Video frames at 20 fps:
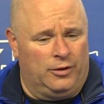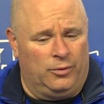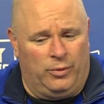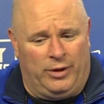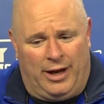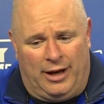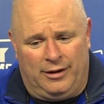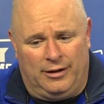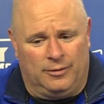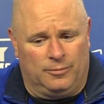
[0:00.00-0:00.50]
And
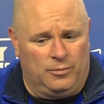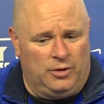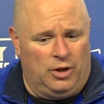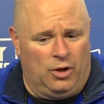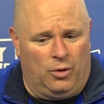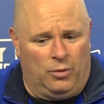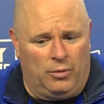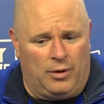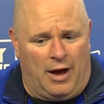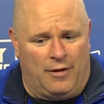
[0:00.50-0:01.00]
we had to, you
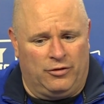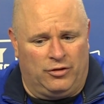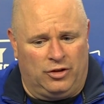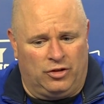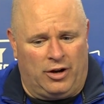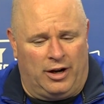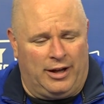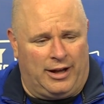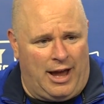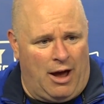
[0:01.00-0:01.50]
know, obviously
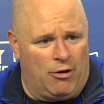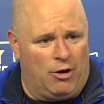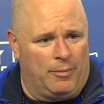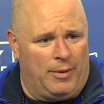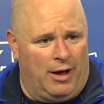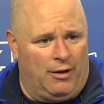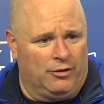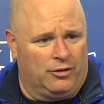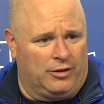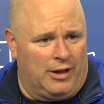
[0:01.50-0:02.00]
try to
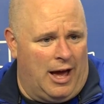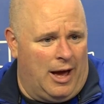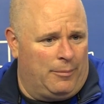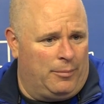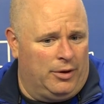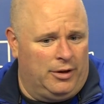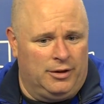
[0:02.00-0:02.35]
counterbalance that.